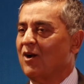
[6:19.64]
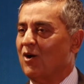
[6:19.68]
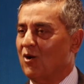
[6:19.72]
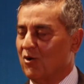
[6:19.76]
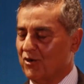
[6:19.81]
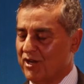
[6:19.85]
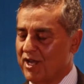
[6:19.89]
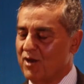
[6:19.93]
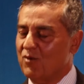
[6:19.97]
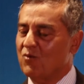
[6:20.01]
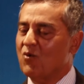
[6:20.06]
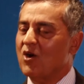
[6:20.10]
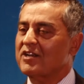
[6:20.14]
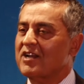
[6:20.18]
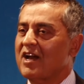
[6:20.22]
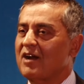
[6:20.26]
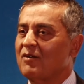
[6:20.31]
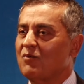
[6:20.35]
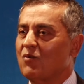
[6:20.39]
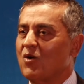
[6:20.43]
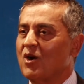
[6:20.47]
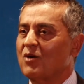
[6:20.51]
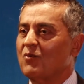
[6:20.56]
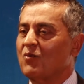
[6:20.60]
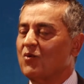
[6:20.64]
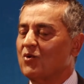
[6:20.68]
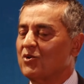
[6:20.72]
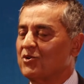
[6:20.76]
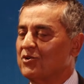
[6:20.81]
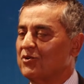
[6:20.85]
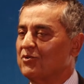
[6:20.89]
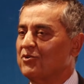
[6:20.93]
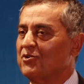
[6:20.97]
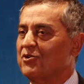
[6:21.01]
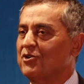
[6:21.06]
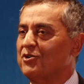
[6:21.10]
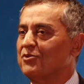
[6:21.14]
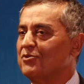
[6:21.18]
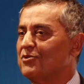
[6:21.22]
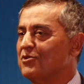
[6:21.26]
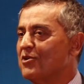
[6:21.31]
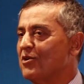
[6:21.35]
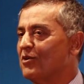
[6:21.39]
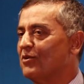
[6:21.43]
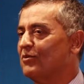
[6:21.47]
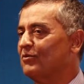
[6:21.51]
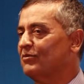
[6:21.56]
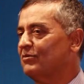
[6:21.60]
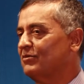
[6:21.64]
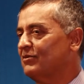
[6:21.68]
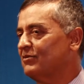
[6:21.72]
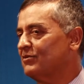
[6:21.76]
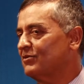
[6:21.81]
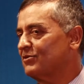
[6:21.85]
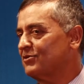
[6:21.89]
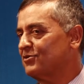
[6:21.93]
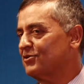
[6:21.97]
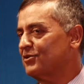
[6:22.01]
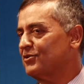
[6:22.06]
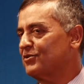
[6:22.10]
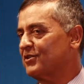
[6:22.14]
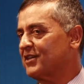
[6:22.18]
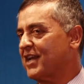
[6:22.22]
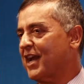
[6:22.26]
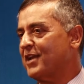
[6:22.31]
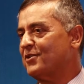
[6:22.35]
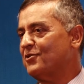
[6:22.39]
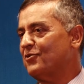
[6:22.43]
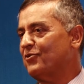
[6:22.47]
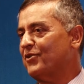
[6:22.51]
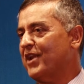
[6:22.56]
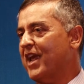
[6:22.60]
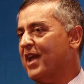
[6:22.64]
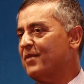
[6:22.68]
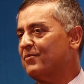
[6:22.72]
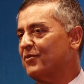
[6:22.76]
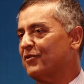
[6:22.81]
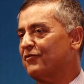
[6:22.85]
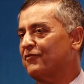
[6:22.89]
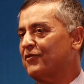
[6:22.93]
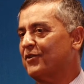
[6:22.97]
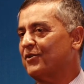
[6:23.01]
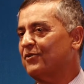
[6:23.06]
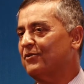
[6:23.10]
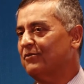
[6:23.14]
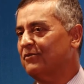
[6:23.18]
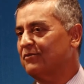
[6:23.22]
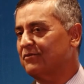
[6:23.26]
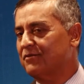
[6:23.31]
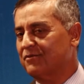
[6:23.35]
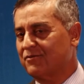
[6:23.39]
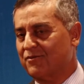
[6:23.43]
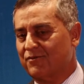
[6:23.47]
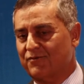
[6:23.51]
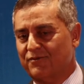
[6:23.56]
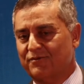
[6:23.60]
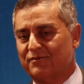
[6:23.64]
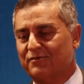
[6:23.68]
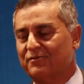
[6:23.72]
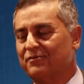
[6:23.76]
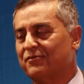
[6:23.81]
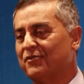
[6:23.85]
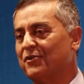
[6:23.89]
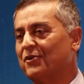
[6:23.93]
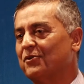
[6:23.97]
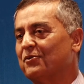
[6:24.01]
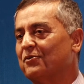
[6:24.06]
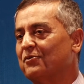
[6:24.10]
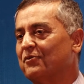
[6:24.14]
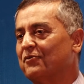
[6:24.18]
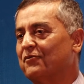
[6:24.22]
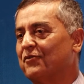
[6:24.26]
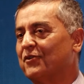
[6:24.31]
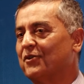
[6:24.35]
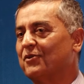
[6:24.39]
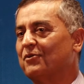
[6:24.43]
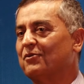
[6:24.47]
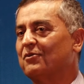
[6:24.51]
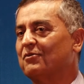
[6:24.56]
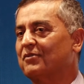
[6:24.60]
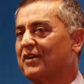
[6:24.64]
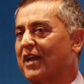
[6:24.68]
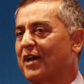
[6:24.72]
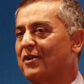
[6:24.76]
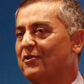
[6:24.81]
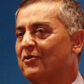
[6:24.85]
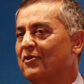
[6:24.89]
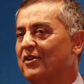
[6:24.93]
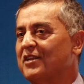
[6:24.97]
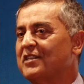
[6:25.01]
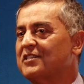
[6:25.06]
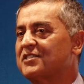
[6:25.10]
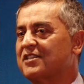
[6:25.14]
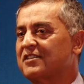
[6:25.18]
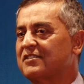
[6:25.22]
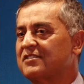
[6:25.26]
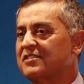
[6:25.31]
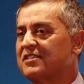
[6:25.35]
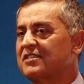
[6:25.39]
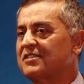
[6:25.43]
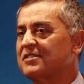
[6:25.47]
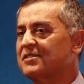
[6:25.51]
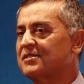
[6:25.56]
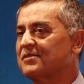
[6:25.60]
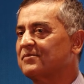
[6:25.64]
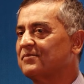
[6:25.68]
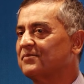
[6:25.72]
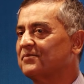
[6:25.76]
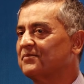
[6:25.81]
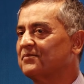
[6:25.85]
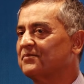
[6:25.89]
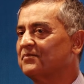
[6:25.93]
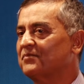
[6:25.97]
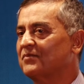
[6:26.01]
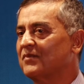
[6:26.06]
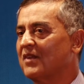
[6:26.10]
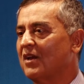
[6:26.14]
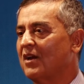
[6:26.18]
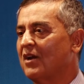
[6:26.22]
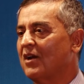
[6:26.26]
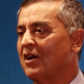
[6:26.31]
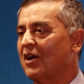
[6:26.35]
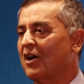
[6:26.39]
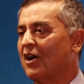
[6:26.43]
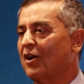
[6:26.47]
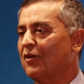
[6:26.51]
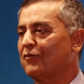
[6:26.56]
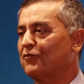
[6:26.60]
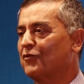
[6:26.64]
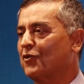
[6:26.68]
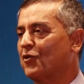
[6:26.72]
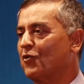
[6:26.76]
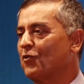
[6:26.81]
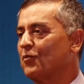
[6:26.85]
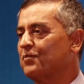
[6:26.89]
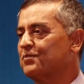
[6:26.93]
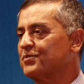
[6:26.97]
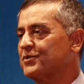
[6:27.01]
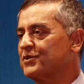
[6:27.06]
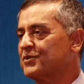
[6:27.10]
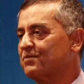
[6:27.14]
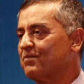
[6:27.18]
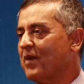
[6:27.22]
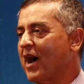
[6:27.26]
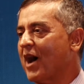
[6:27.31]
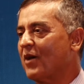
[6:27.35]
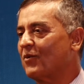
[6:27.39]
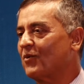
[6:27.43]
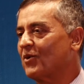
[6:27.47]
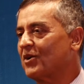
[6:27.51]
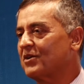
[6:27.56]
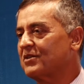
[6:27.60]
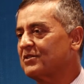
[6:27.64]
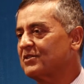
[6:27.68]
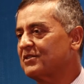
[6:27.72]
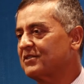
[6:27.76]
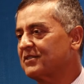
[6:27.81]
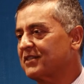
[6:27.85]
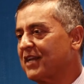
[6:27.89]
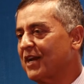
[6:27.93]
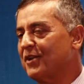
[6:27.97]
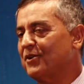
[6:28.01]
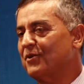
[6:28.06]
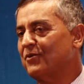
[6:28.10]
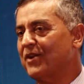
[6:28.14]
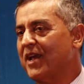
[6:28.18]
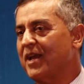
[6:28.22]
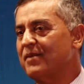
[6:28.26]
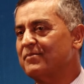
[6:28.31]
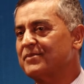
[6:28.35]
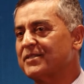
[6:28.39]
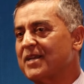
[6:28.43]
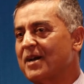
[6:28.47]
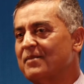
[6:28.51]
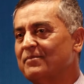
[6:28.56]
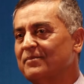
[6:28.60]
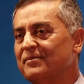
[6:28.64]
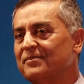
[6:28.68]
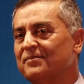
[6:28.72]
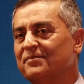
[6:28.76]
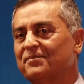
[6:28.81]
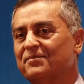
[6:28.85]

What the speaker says: Okay, what do you know? Can you name a few? Can you instances of groups, powers? Can you name some?